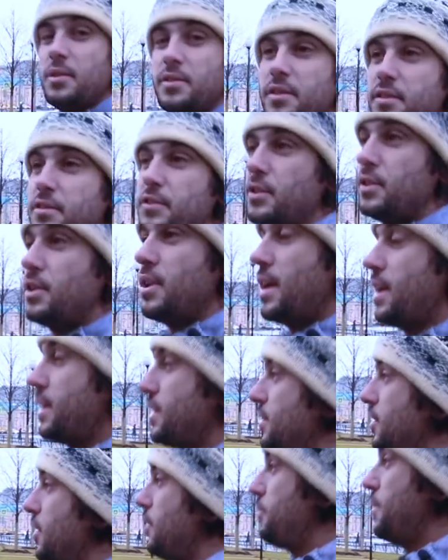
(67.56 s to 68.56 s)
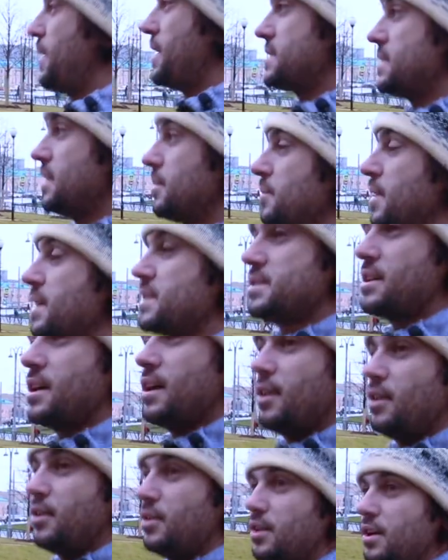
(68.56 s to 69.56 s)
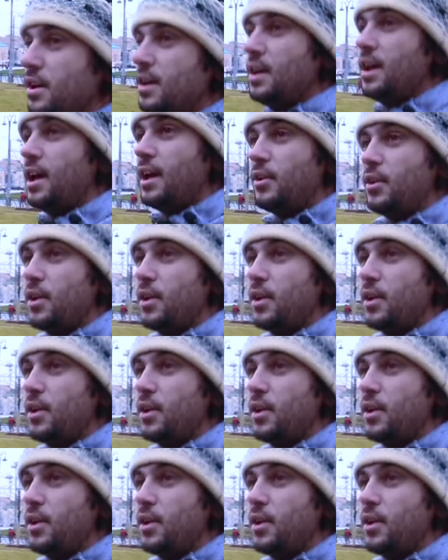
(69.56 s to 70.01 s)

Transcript: even if you're like, you know, passing Moscow and you